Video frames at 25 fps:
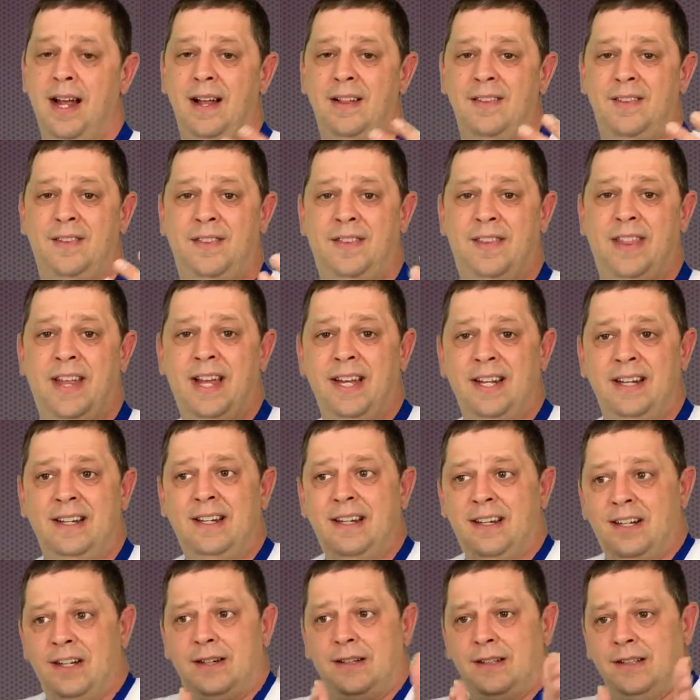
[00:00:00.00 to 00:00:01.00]

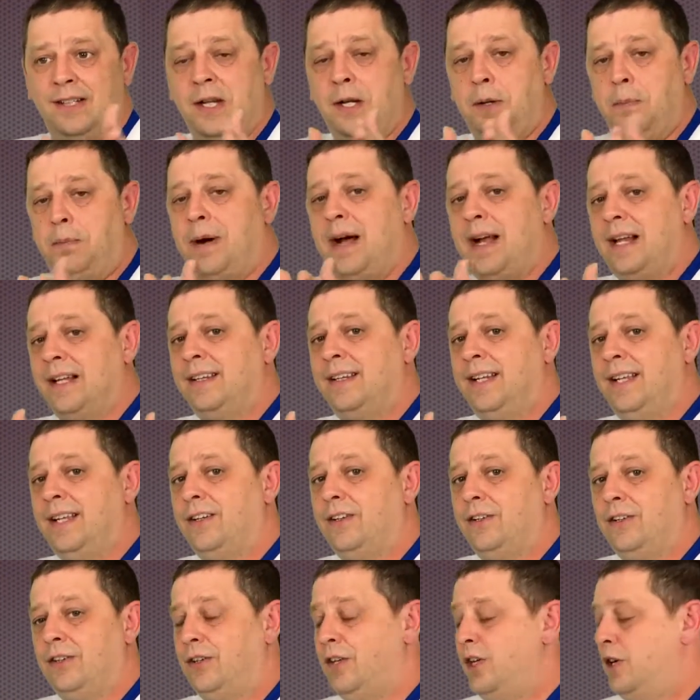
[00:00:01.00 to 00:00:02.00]
then little by
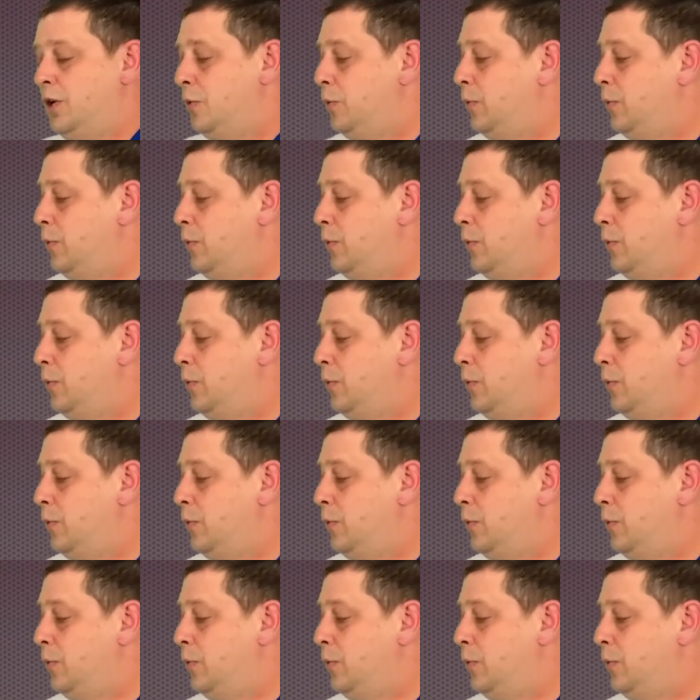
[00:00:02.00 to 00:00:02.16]
little